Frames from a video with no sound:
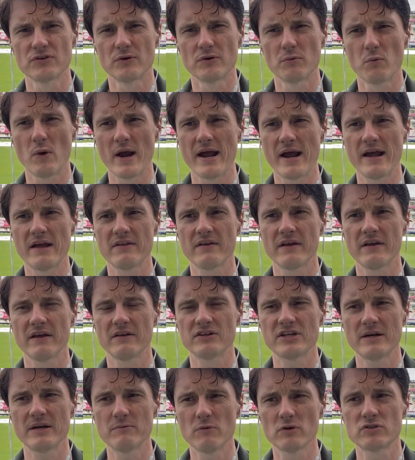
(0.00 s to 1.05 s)
where
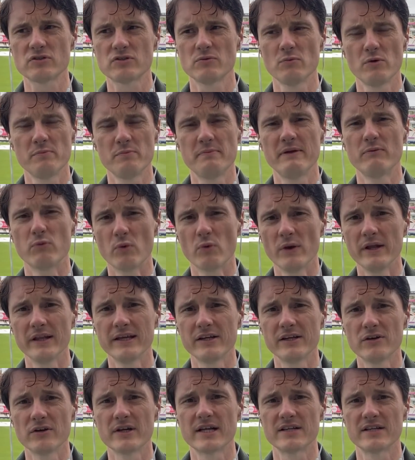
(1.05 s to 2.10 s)
Shane Watson would be really
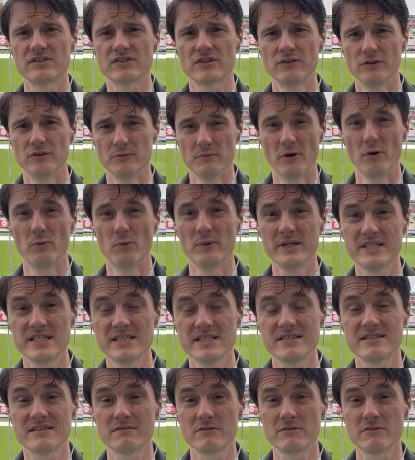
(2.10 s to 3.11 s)
good against the new ball, which is,